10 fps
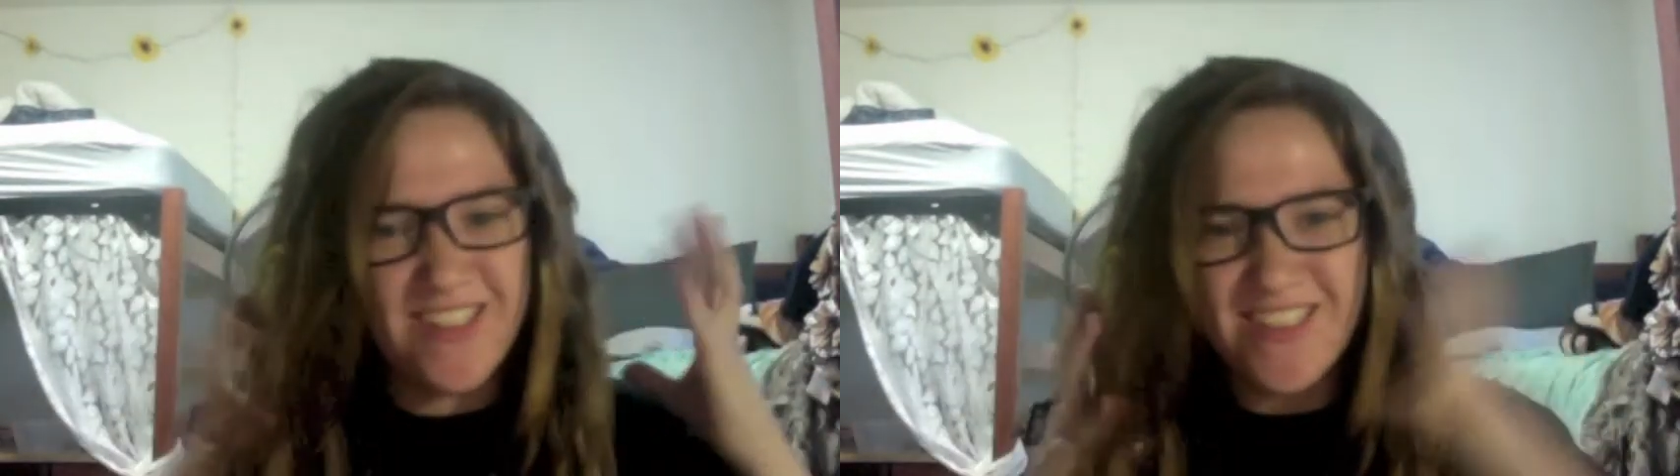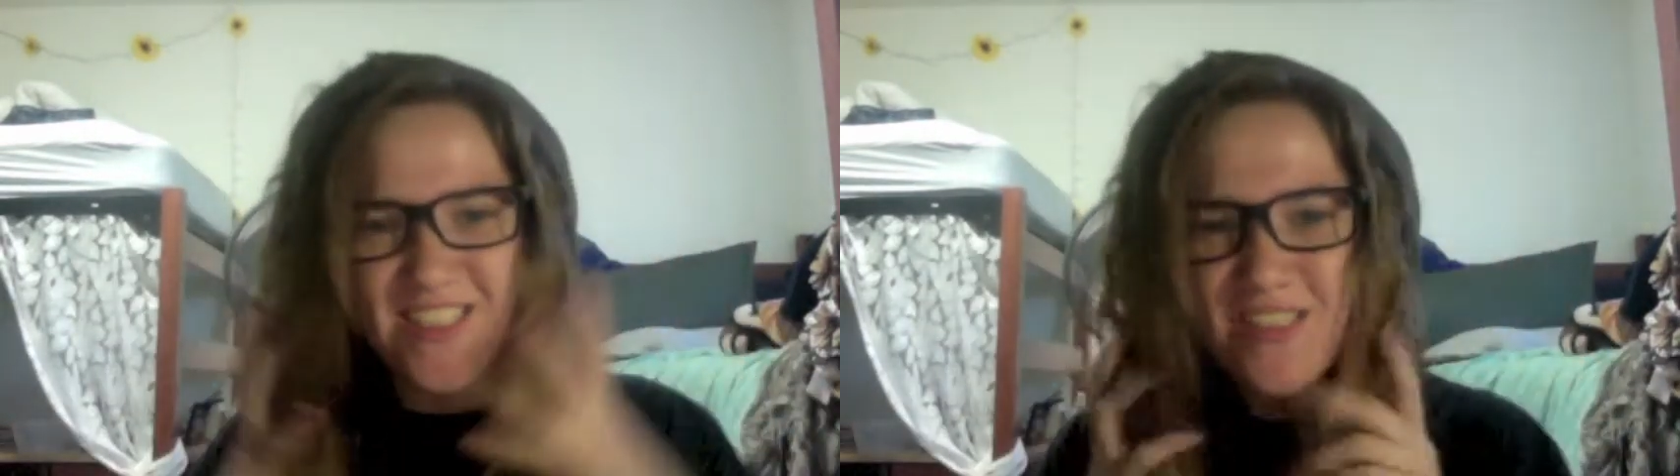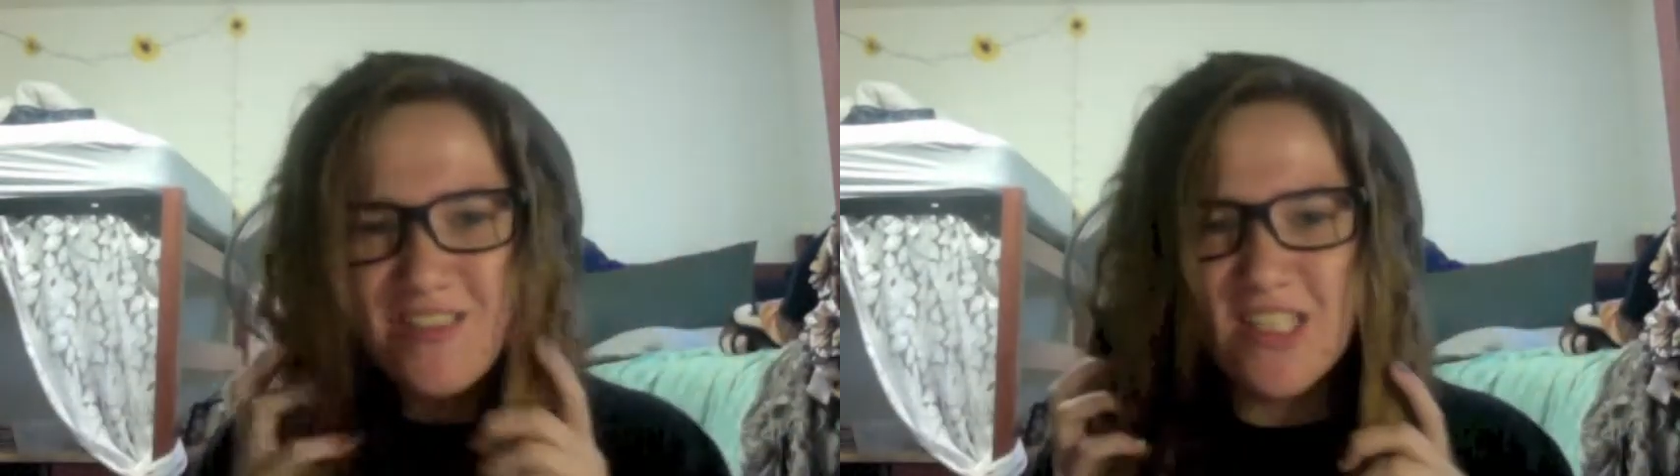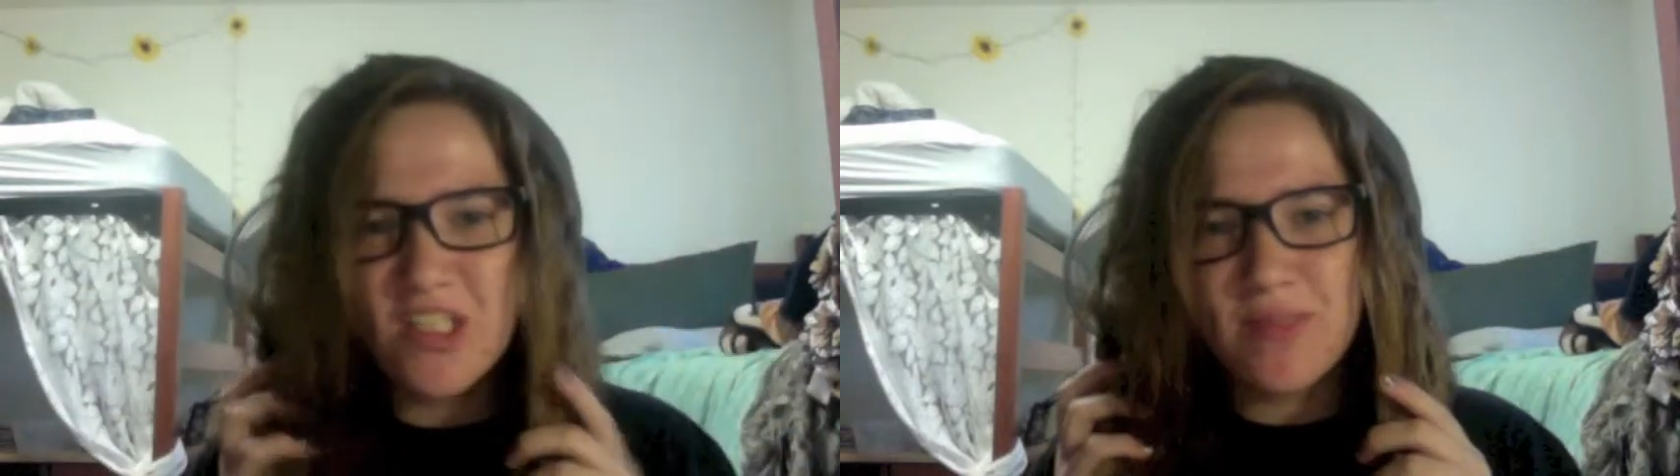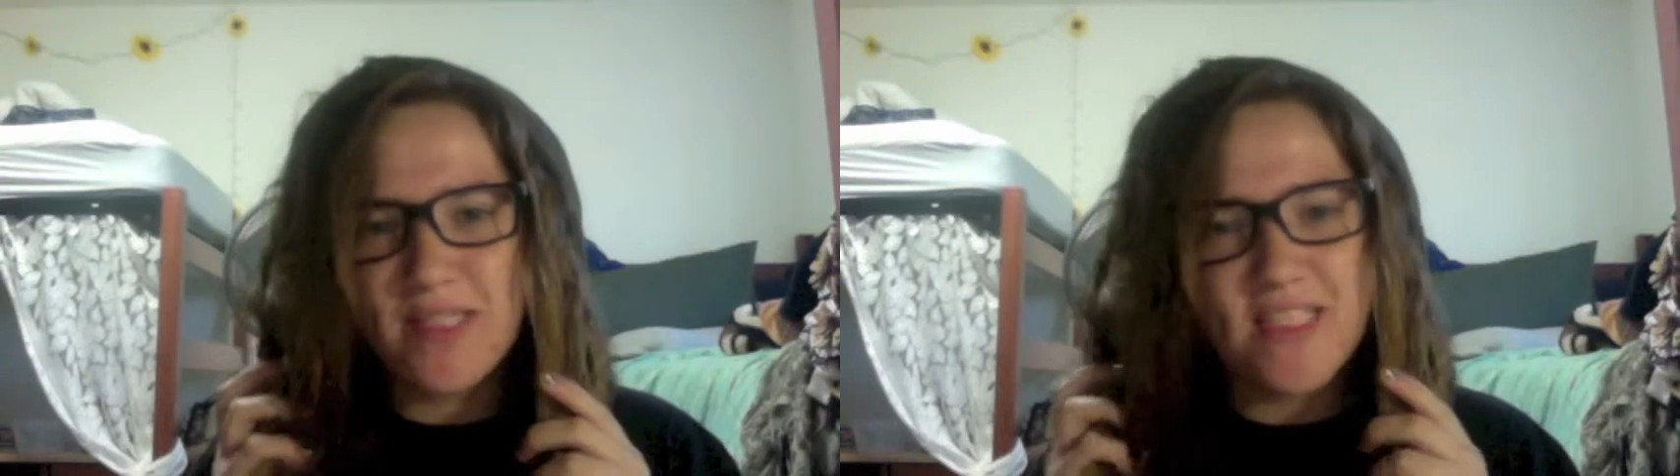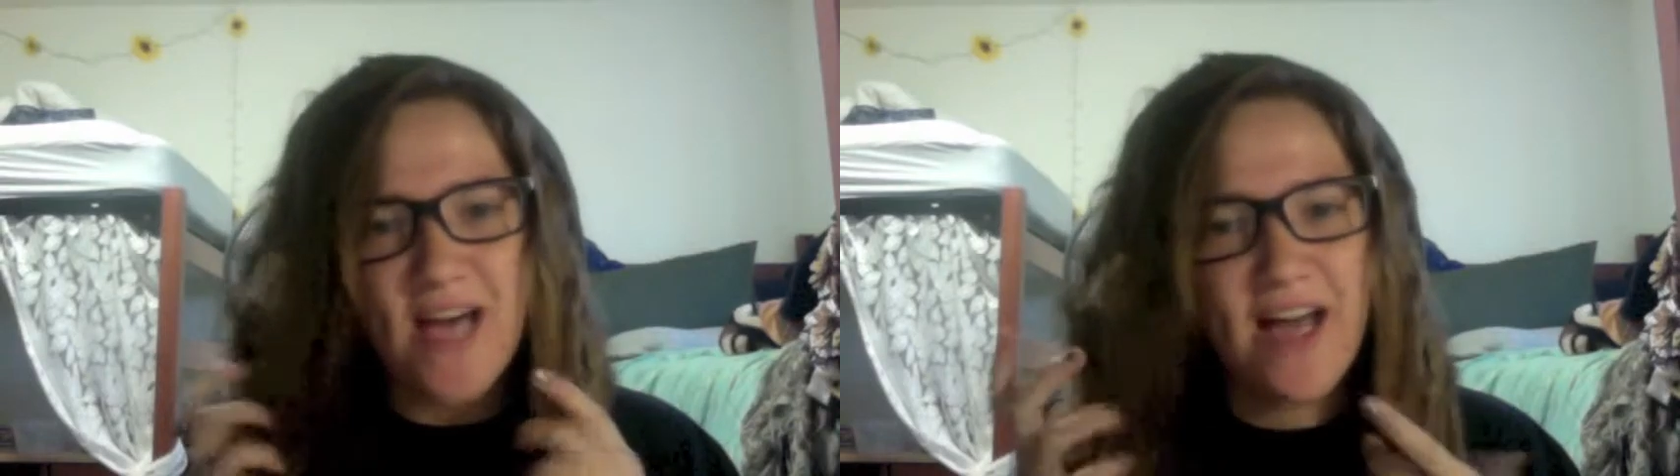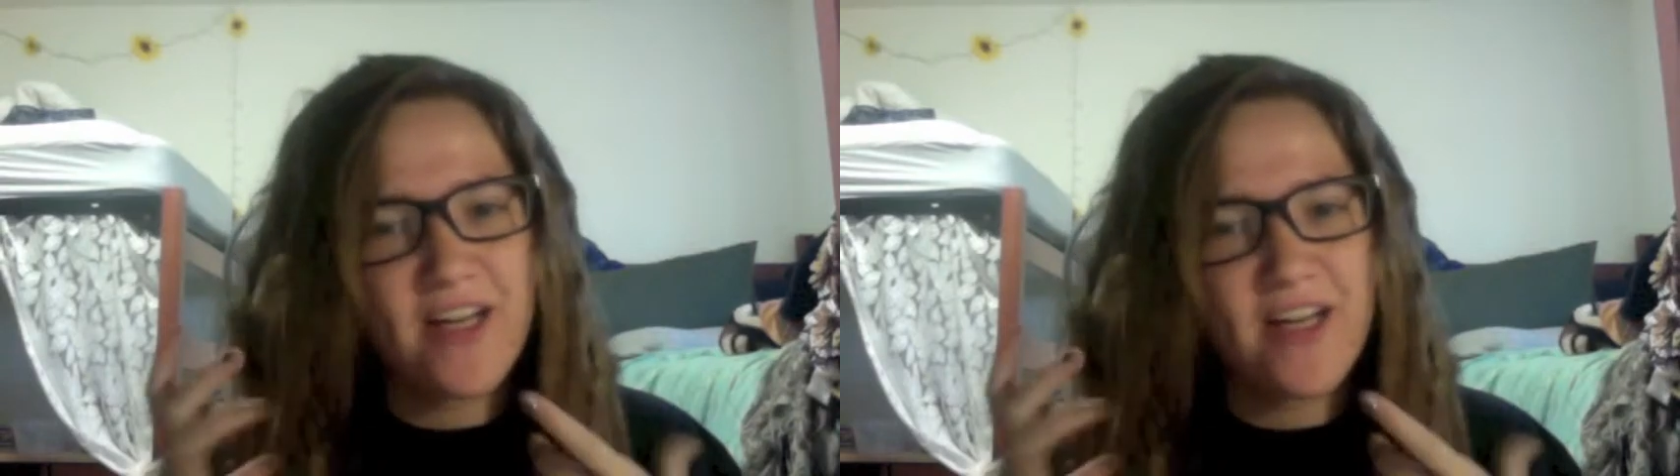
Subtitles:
It's a little bit tighter.